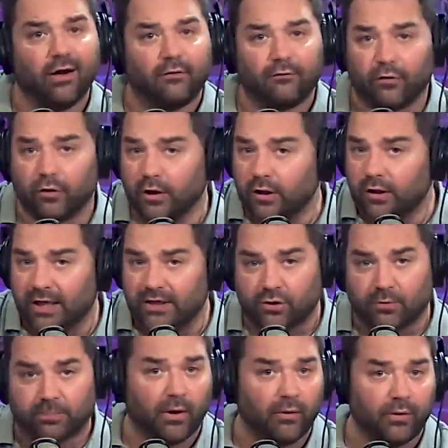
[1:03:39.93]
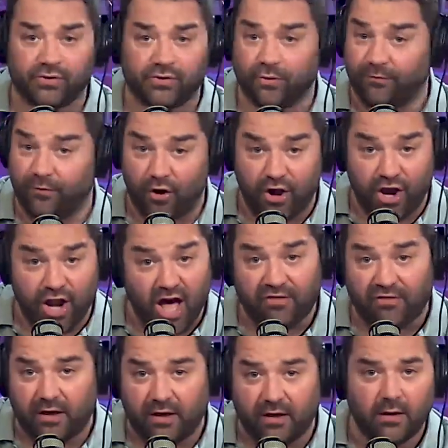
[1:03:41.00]
for a little extra bonus or for
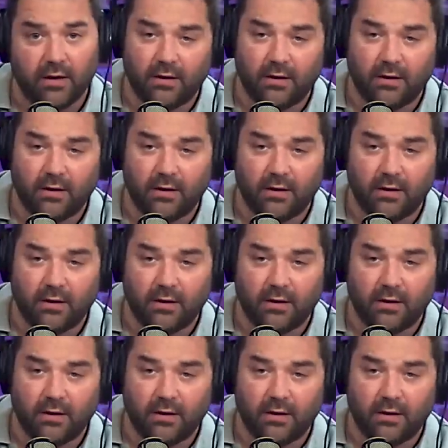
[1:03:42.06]
nothing,